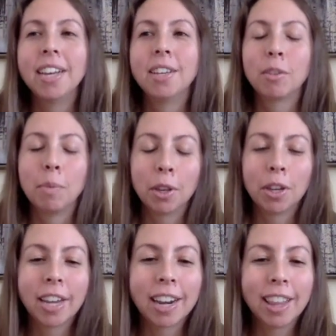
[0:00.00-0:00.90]
So I've been
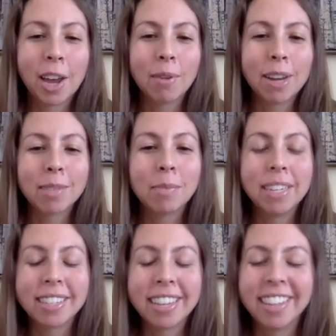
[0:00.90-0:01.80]
looking at a lot of
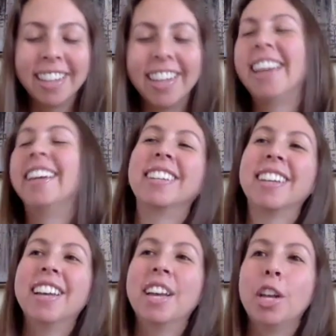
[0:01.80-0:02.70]
resumes lately, and
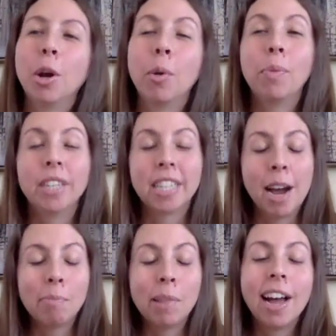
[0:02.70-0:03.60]
the
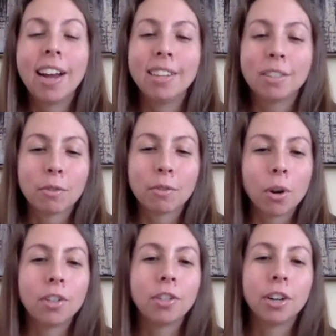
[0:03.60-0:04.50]
top line is of
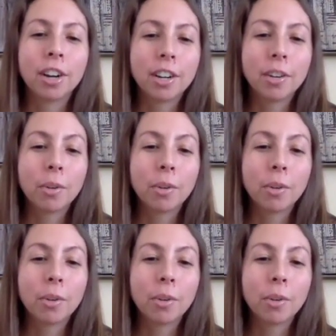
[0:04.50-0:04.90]
course your